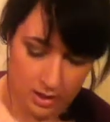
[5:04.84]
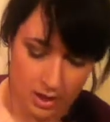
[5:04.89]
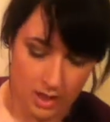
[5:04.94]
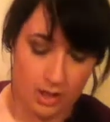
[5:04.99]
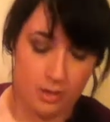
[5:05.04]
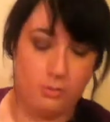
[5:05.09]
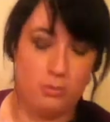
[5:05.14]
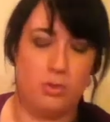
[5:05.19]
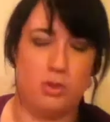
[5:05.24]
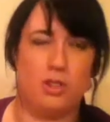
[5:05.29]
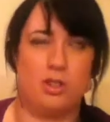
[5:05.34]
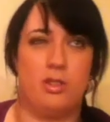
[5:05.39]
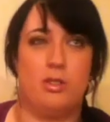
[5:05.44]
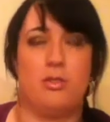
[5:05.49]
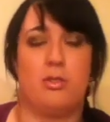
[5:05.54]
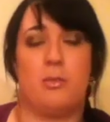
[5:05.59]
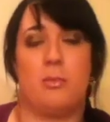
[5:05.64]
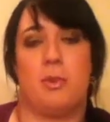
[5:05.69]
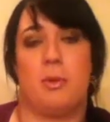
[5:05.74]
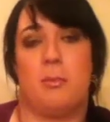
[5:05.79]
and I've worn it
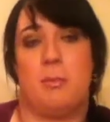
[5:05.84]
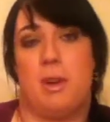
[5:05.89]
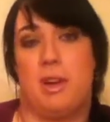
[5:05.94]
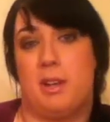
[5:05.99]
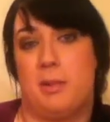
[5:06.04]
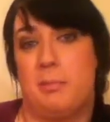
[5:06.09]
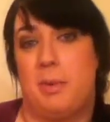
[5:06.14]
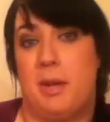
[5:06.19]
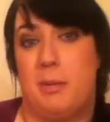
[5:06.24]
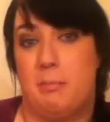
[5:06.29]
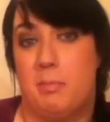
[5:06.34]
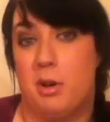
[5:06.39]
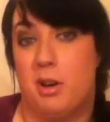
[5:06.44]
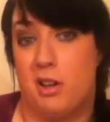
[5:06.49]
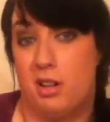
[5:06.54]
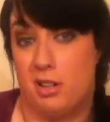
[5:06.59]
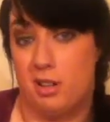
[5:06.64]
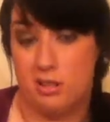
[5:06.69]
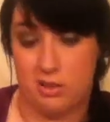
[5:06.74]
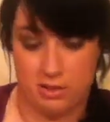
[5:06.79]
over my MAC paint
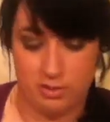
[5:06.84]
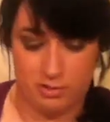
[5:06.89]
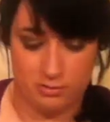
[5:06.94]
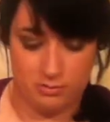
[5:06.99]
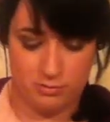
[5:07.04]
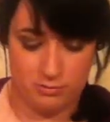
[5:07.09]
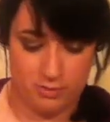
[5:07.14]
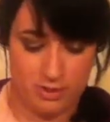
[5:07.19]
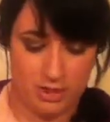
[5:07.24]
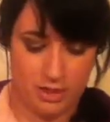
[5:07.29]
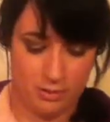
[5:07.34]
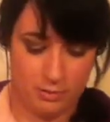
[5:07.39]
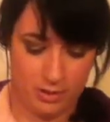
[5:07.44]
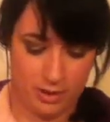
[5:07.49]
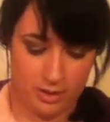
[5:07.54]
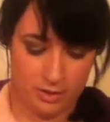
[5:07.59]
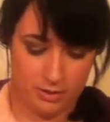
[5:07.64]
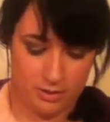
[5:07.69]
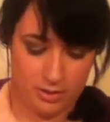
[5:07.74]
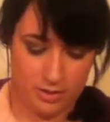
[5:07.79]
pot and it looks really
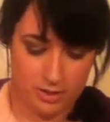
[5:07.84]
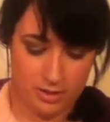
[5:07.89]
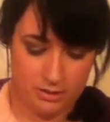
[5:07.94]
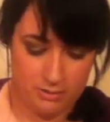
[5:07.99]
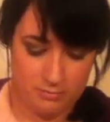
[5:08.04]
quite good.